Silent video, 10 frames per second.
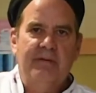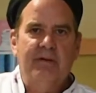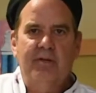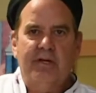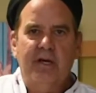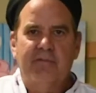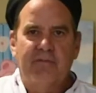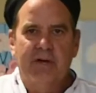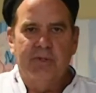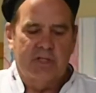and they're kind of
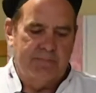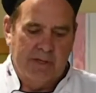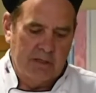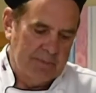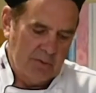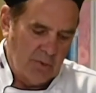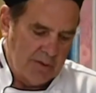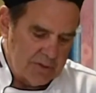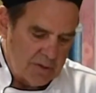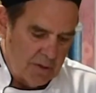fun to experiment with.
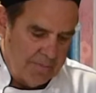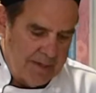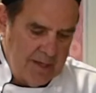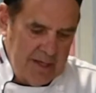So